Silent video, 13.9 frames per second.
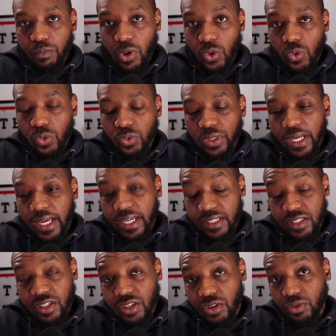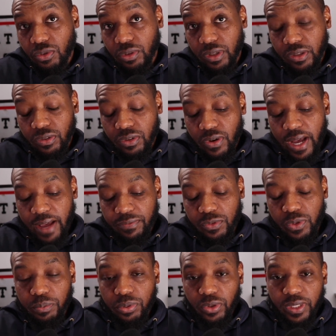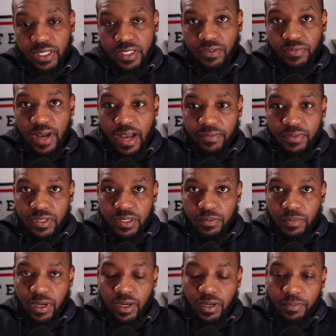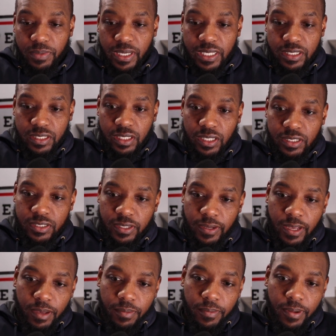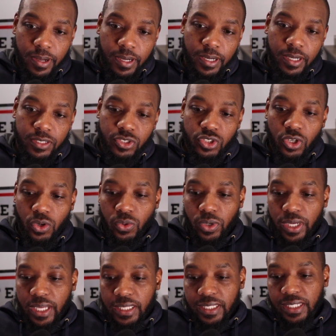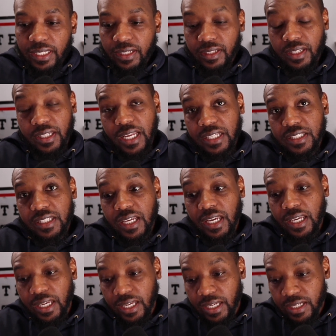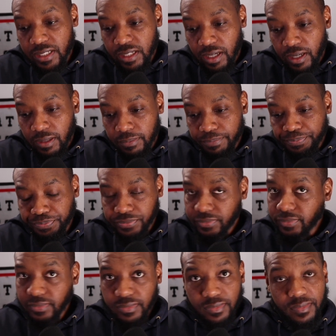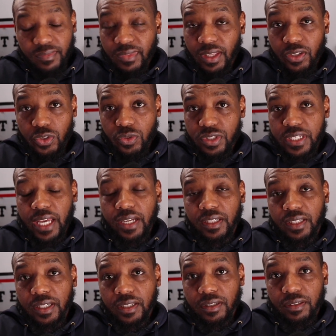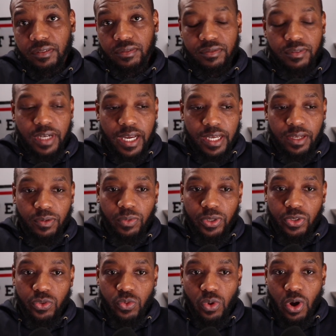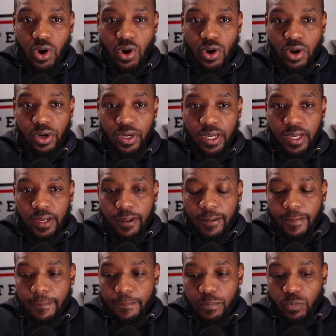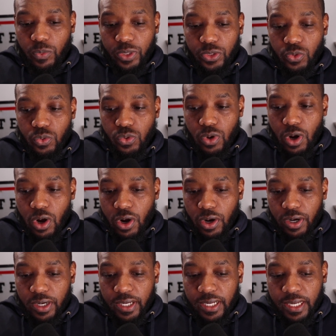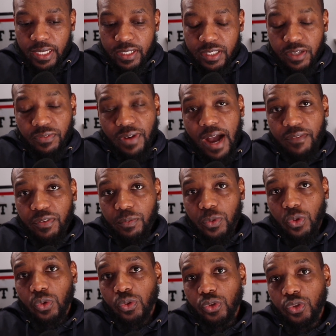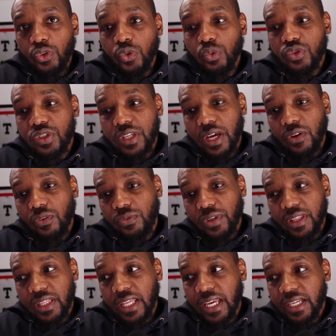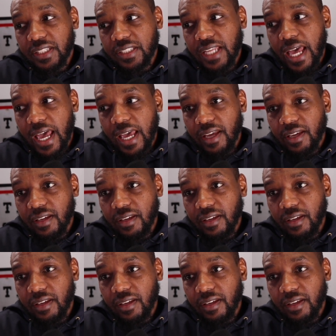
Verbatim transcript: mode and still, you know, have to employ the survivor's um, instincts. Uh, so the the next thing is um, you're settling, right? When you are when you are in a survivor mode, you settle for things that